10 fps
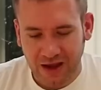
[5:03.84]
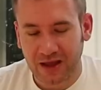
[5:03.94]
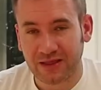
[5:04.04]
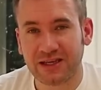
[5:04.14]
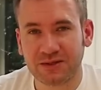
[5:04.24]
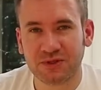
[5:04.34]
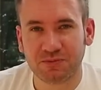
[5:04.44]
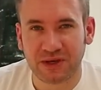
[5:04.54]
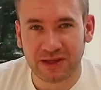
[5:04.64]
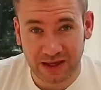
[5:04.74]
And these
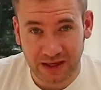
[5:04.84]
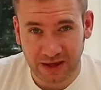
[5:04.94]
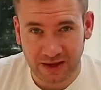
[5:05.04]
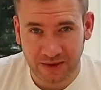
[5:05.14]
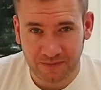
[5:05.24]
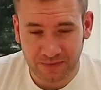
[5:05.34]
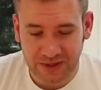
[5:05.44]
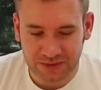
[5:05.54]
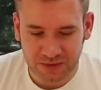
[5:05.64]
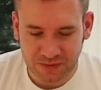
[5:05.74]
must be the
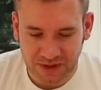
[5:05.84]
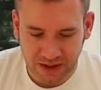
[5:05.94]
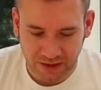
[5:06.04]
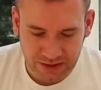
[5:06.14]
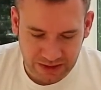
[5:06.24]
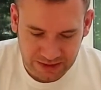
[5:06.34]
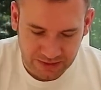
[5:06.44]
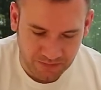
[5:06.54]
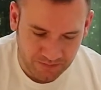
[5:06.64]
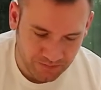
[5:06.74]

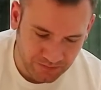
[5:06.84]
coaches.